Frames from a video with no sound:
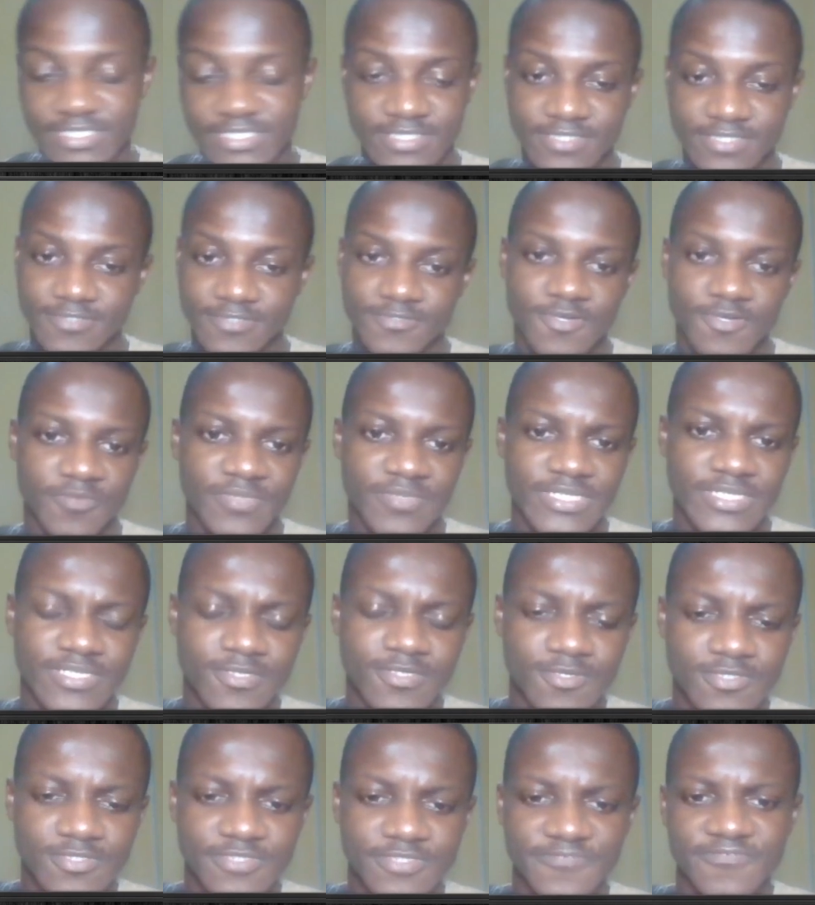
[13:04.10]
is still
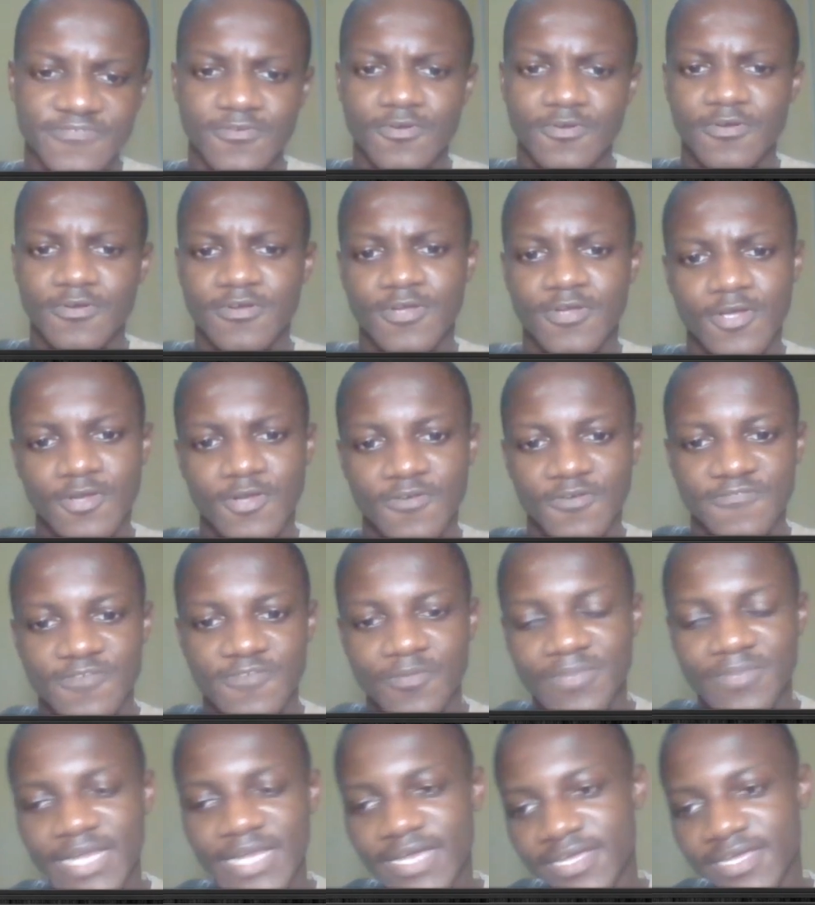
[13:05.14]
completely lost for
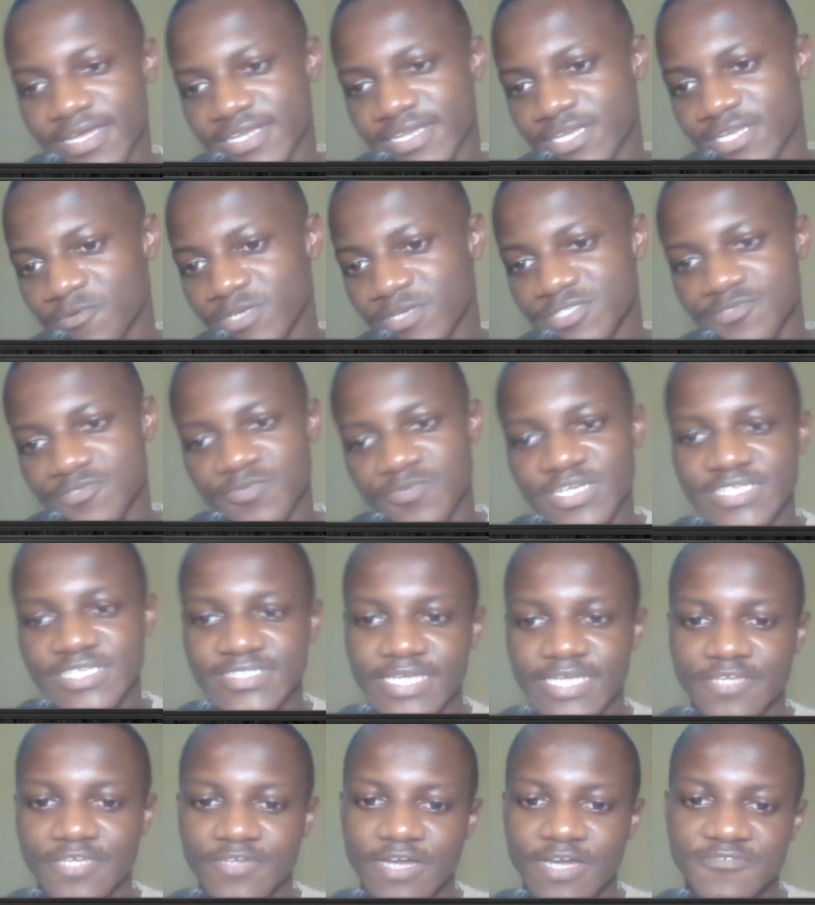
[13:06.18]
black, and the way to win is
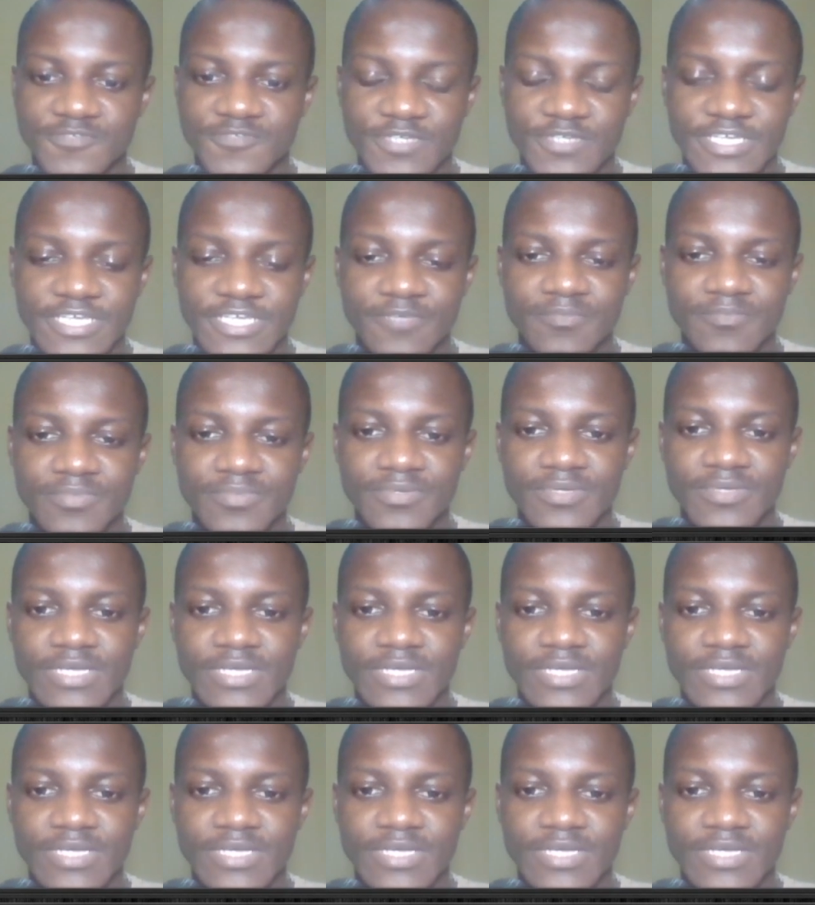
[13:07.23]
that you have to keep